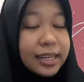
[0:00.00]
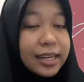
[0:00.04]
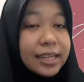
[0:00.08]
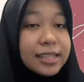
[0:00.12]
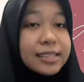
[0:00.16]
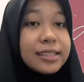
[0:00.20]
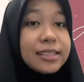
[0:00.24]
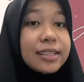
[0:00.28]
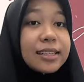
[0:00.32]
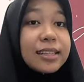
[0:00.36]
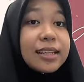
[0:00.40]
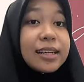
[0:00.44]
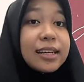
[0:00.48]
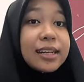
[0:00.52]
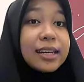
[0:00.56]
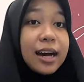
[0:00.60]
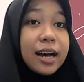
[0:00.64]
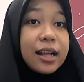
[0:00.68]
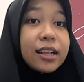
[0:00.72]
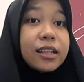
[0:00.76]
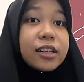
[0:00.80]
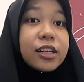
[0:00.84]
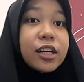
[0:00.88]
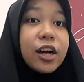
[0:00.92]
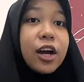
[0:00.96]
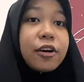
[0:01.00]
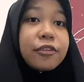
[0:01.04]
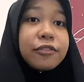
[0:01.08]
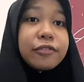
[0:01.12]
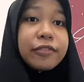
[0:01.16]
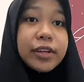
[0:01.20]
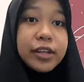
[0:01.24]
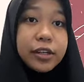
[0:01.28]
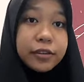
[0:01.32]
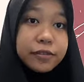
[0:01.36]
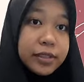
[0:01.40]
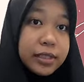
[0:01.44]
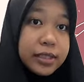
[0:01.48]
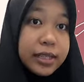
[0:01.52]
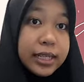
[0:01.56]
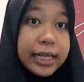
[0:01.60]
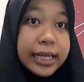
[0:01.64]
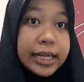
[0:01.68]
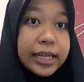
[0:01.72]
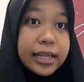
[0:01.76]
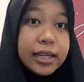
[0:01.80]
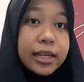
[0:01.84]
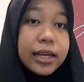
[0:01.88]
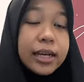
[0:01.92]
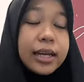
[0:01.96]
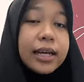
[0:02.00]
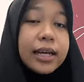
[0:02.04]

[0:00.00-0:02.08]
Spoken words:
until the color of phenolphthalein